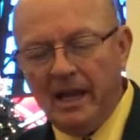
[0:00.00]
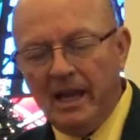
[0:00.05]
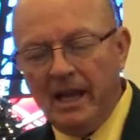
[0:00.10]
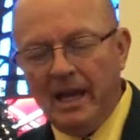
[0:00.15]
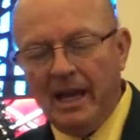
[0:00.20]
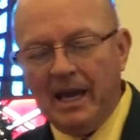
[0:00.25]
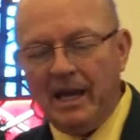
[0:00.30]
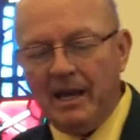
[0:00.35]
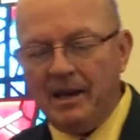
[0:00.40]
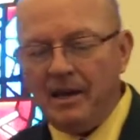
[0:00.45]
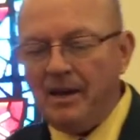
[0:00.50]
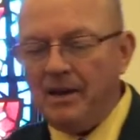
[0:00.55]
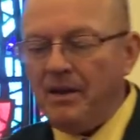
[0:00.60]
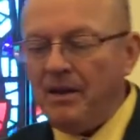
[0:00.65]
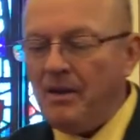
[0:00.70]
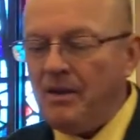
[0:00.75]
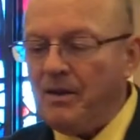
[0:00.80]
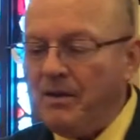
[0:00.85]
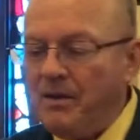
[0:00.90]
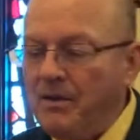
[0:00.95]
And
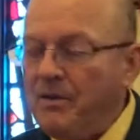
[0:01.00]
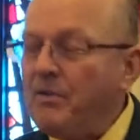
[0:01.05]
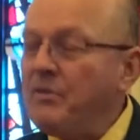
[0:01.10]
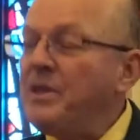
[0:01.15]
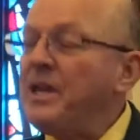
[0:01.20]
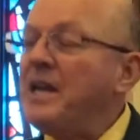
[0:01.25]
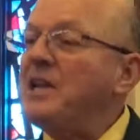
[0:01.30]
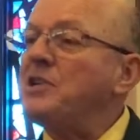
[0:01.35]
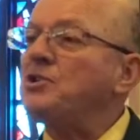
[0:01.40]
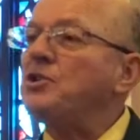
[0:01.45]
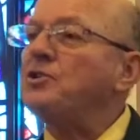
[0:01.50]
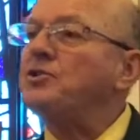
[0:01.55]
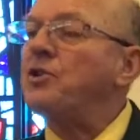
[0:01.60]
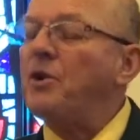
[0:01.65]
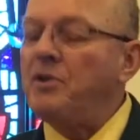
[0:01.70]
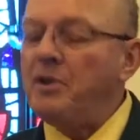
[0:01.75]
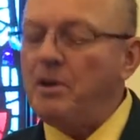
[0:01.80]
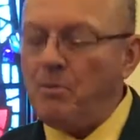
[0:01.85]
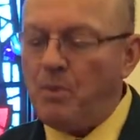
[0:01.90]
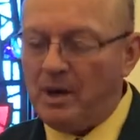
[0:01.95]
the angel
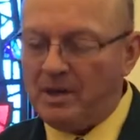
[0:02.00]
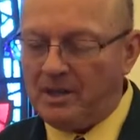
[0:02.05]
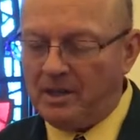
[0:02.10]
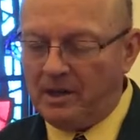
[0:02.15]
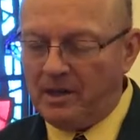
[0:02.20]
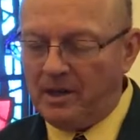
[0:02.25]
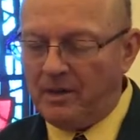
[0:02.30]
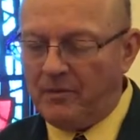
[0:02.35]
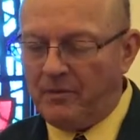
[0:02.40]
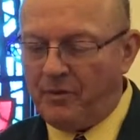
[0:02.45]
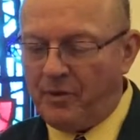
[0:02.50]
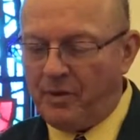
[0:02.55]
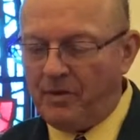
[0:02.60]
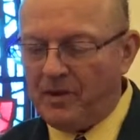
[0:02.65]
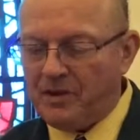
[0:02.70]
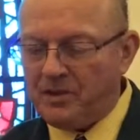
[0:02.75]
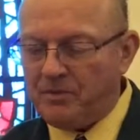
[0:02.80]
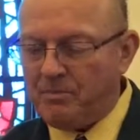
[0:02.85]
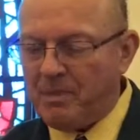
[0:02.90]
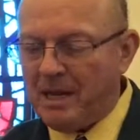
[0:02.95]
told them what to look for.
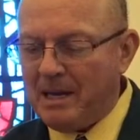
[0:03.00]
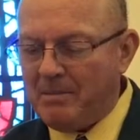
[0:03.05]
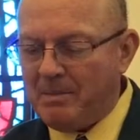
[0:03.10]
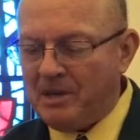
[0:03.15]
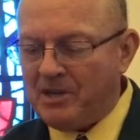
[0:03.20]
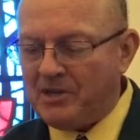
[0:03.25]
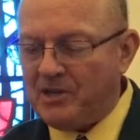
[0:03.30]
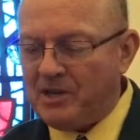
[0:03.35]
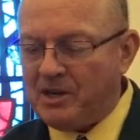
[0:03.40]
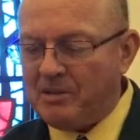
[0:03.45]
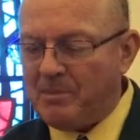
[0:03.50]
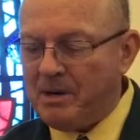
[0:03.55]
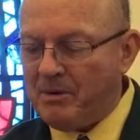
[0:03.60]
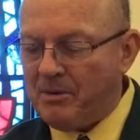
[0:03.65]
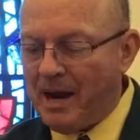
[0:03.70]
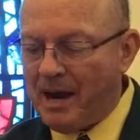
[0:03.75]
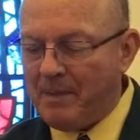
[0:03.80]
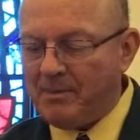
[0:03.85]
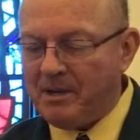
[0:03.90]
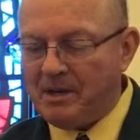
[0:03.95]
This baby is going to be
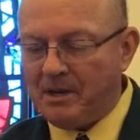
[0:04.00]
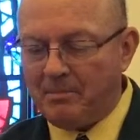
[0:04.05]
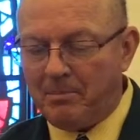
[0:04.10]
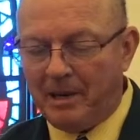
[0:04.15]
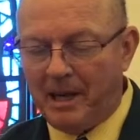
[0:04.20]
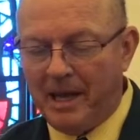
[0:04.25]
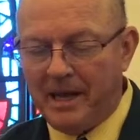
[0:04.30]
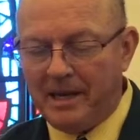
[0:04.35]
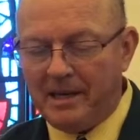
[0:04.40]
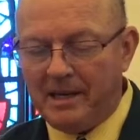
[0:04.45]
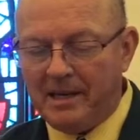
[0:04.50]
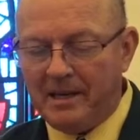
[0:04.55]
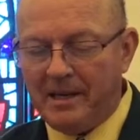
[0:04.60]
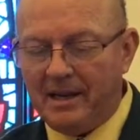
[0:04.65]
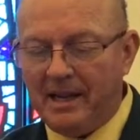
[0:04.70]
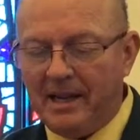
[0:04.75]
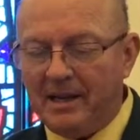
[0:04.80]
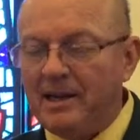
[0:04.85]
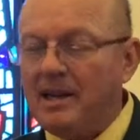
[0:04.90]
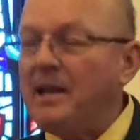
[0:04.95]
wrapped in a blanket
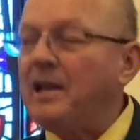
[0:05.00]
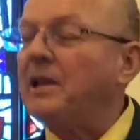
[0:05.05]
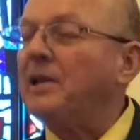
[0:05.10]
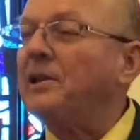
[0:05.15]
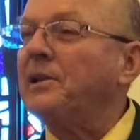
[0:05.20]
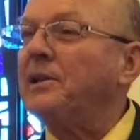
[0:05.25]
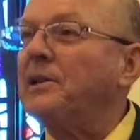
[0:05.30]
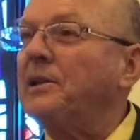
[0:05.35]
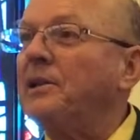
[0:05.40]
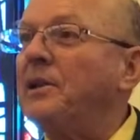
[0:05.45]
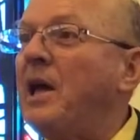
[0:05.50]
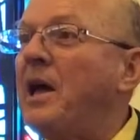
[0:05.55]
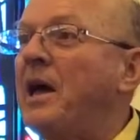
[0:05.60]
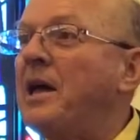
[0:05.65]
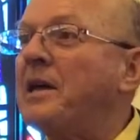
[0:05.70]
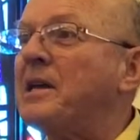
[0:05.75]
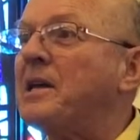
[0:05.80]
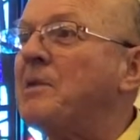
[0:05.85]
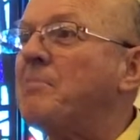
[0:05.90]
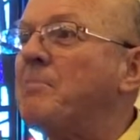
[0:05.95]
and
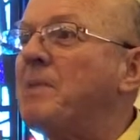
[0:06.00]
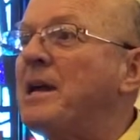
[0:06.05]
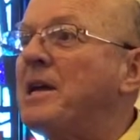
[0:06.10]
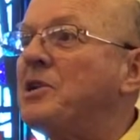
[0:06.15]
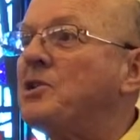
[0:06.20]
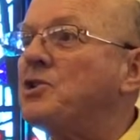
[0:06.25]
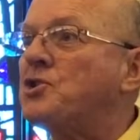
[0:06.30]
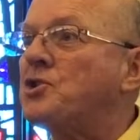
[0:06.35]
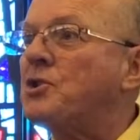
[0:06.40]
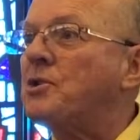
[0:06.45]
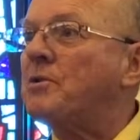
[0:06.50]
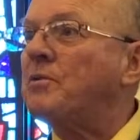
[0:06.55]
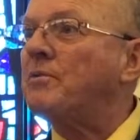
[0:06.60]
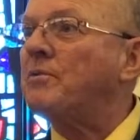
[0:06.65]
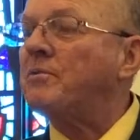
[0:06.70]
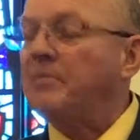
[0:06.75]
lying in a manger.